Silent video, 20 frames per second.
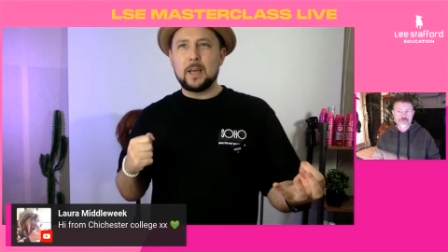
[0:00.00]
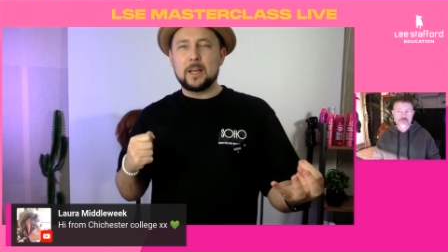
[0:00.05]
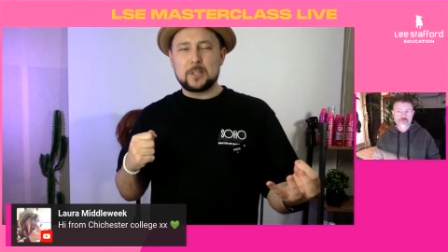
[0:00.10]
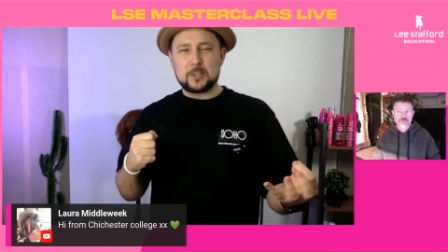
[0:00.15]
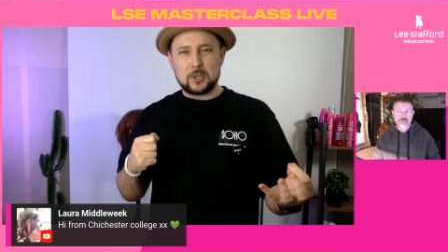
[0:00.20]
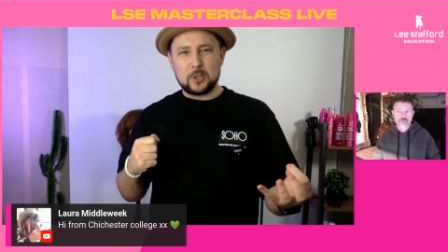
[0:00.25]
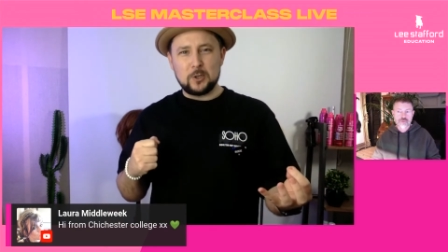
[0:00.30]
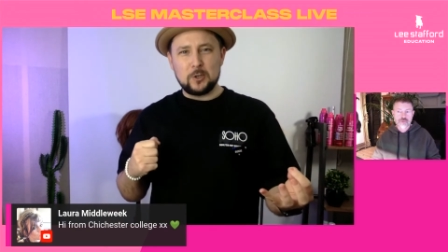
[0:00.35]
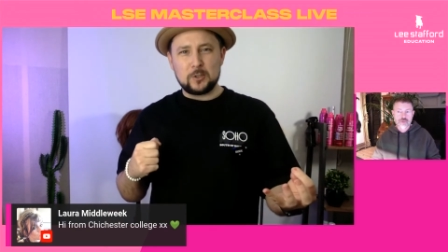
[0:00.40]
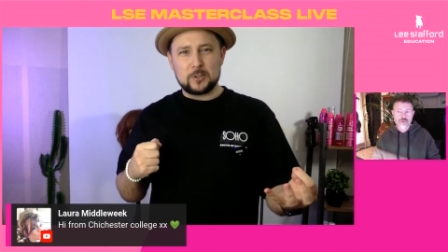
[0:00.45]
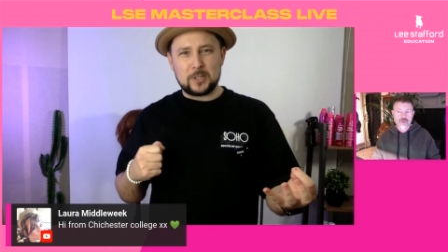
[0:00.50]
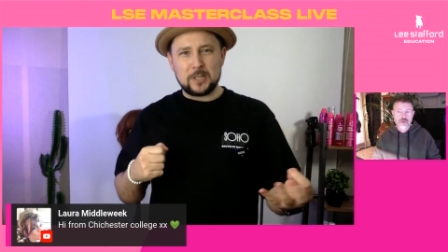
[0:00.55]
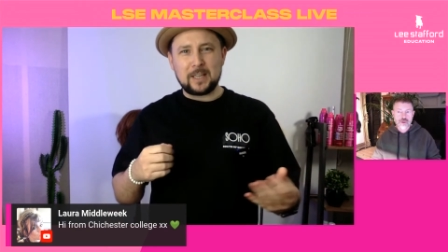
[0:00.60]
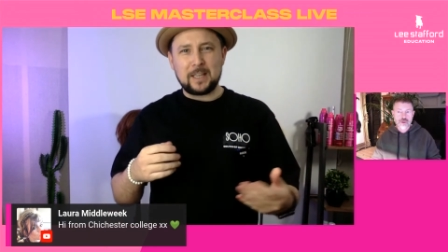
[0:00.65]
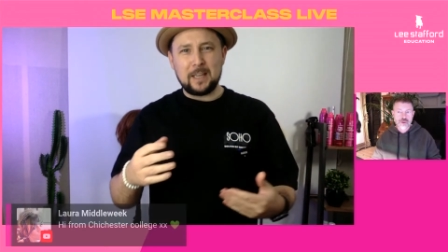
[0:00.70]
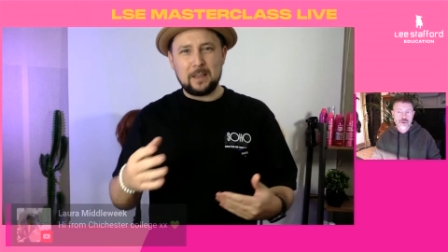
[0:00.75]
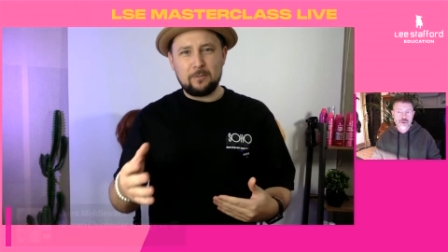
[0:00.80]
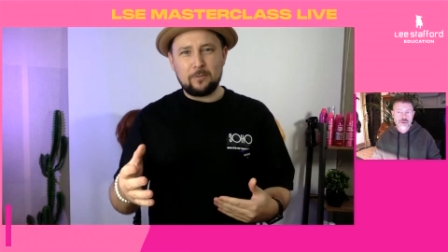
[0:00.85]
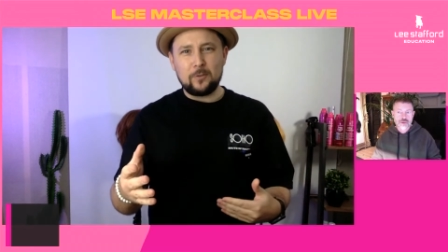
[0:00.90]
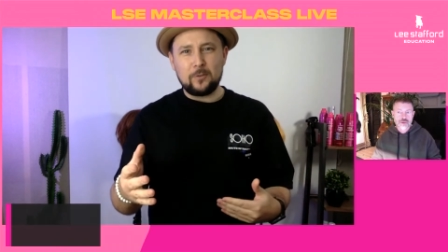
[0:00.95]
to
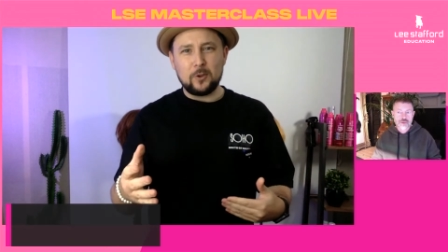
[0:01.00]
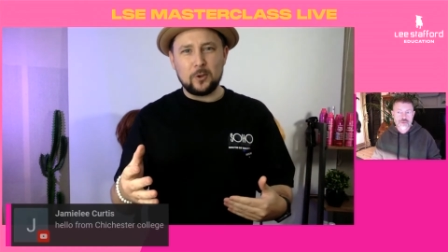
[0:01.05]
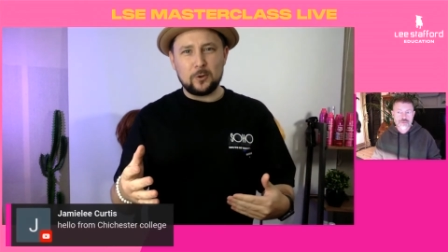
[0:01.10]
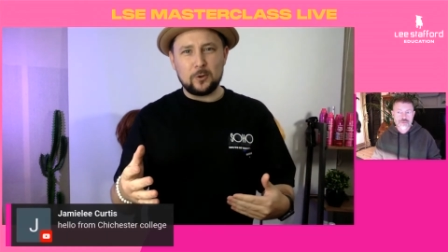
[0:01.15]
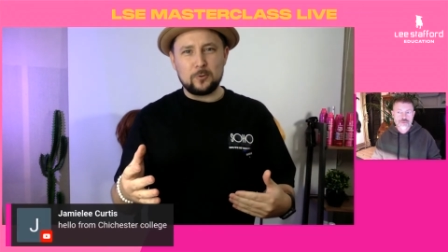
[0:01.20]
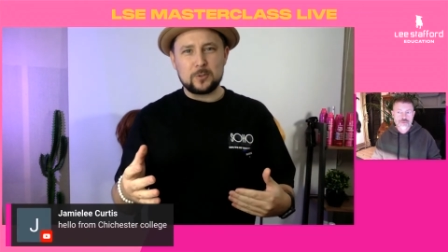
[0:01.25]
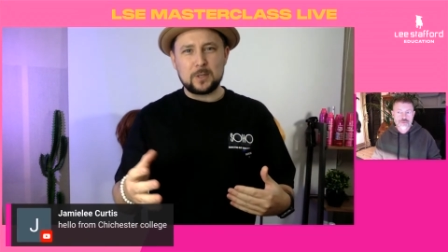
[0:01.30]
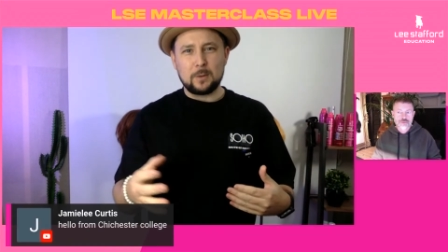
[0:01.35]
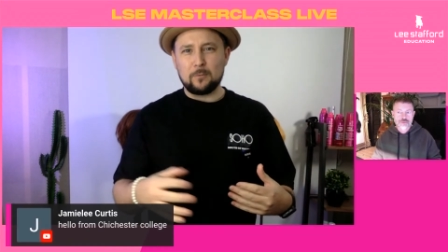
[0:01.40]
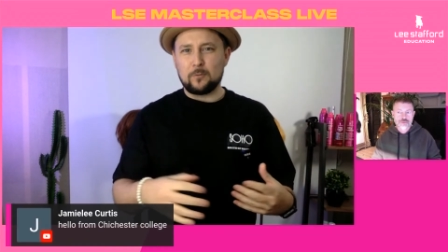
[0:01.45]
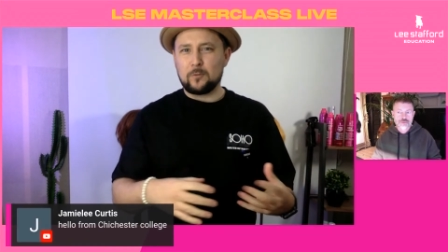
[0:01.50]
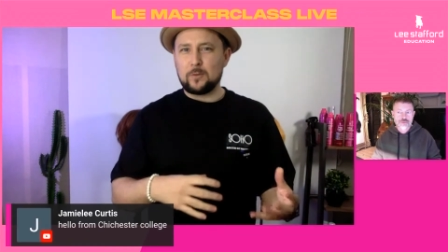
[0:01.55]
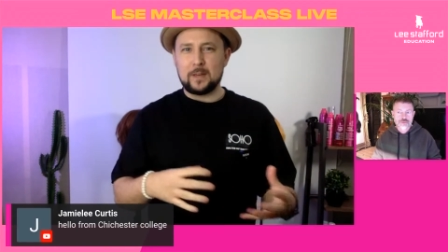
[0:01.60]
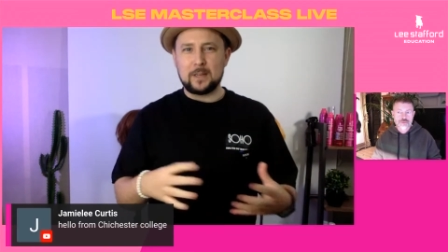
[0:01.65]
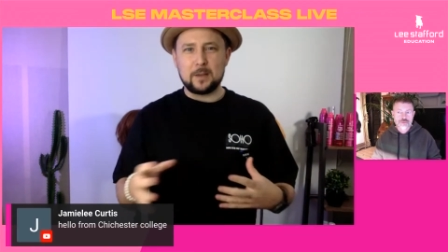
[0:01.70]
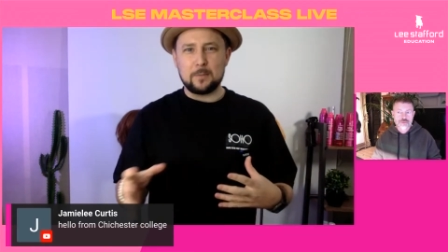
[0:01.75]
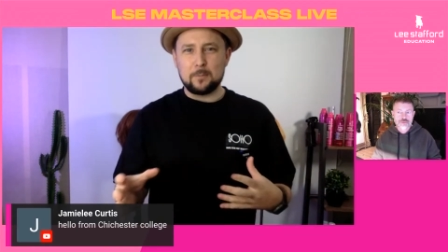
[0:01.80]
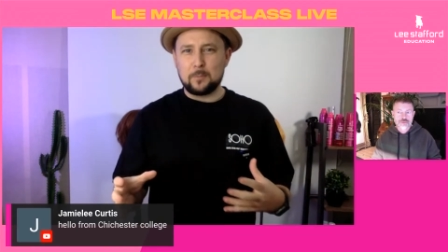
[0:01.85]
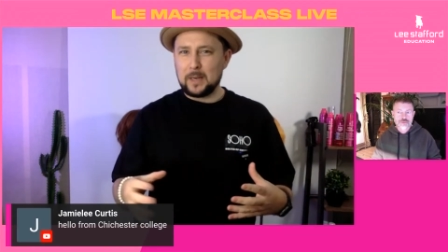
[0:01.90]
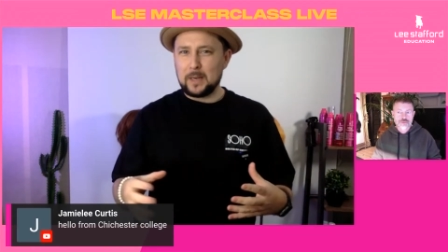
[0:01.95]
give you something
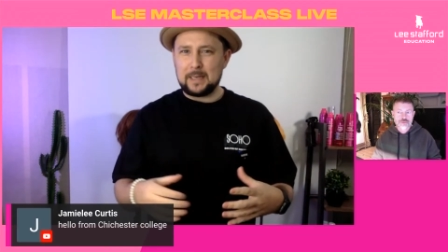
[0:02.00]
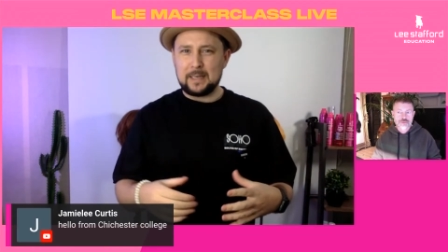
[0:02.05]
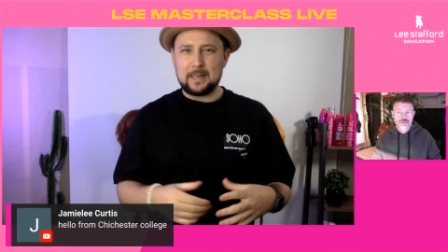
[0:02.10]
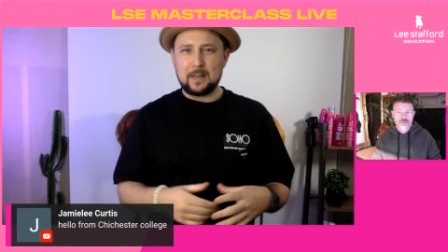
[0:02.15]
completely